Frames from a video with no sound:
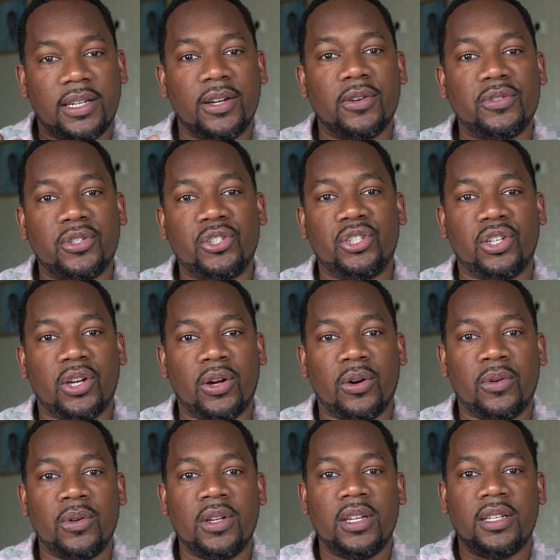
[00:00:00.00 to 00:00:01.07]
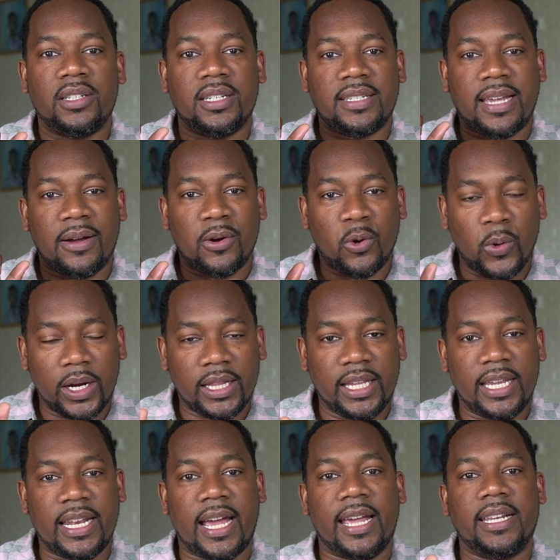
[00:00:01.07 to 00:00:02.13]
it goes to show just how
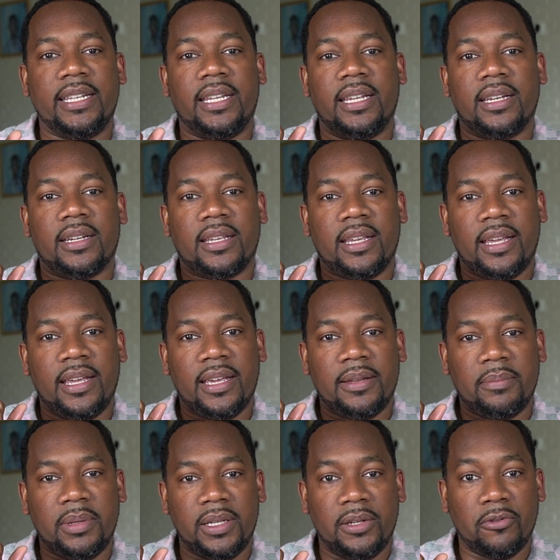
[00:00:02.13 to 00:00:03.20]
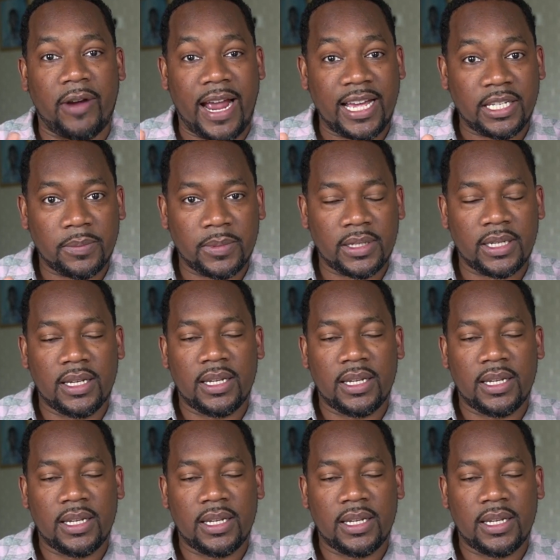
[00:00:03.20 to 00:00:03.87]
quickly an idea can be grasped